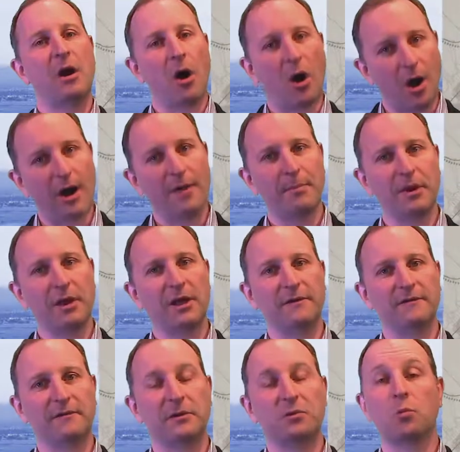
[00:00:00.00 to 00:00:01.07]
then I
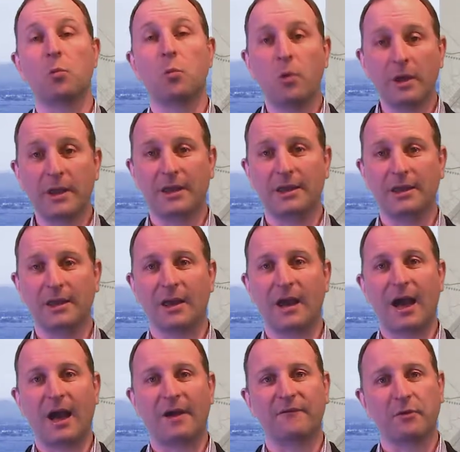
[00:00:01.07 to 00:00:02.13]
believe that we
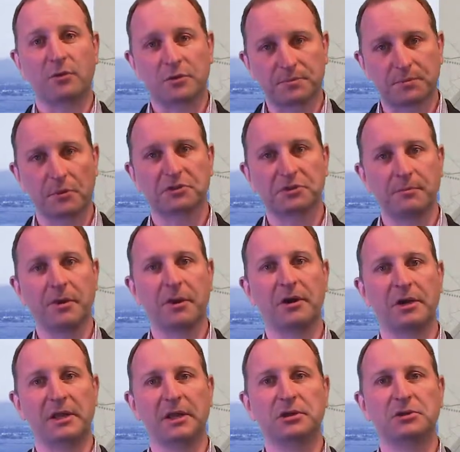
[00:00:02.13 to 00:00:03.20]
have a
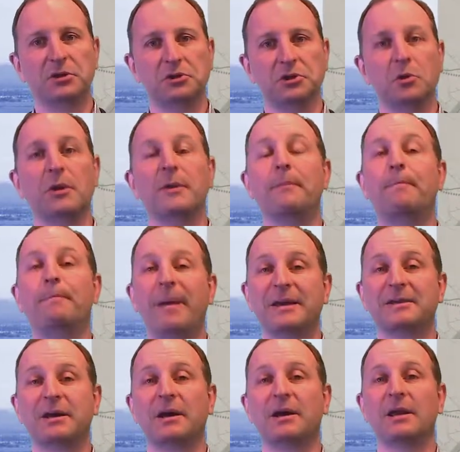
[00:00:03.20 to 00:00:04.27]
responsibility to do it
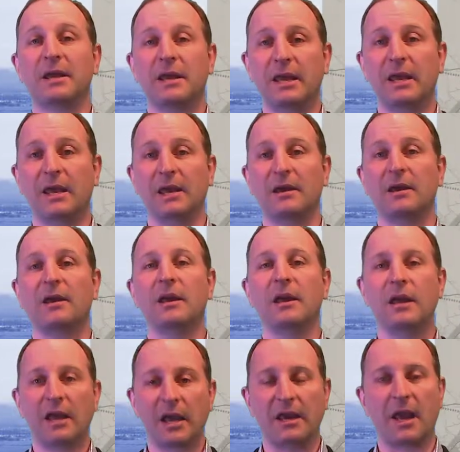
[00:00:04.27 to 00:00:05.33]
better here
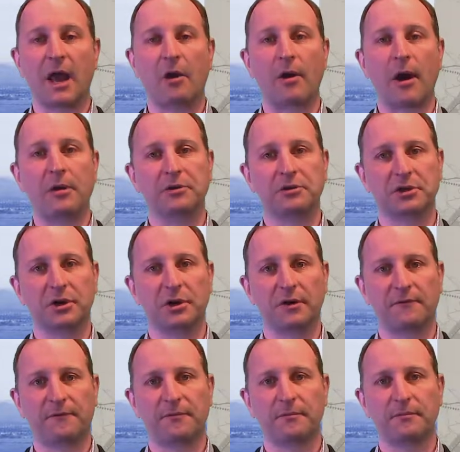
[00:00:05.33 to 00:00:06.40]
in our own
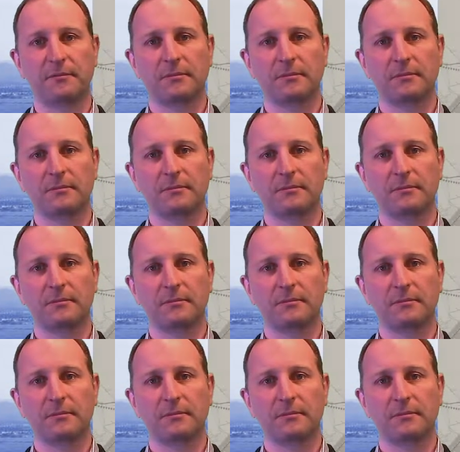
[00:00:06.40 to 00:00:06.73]
turf.